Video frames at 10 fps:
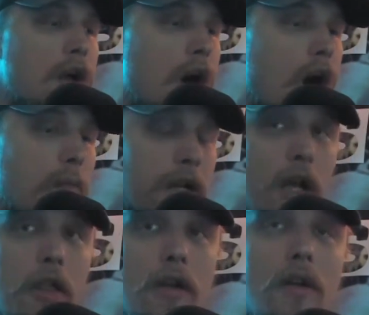
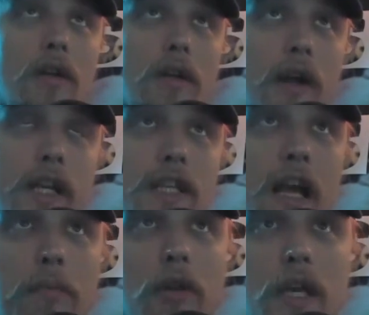Another great
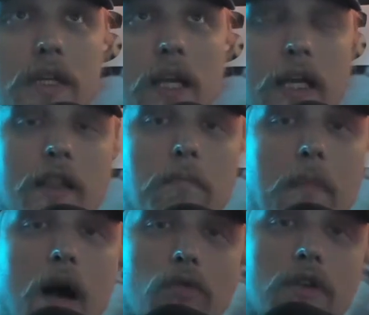example is like the
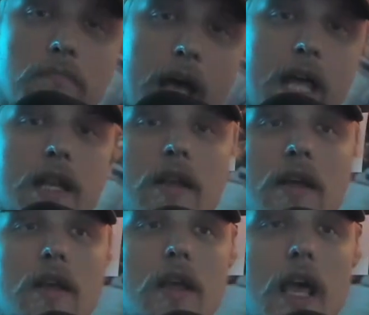mountain men
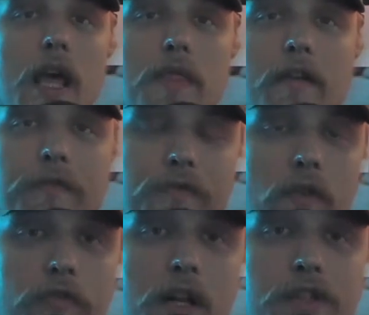and the
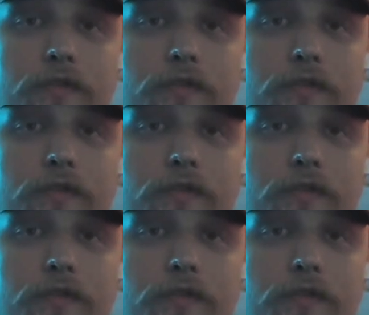French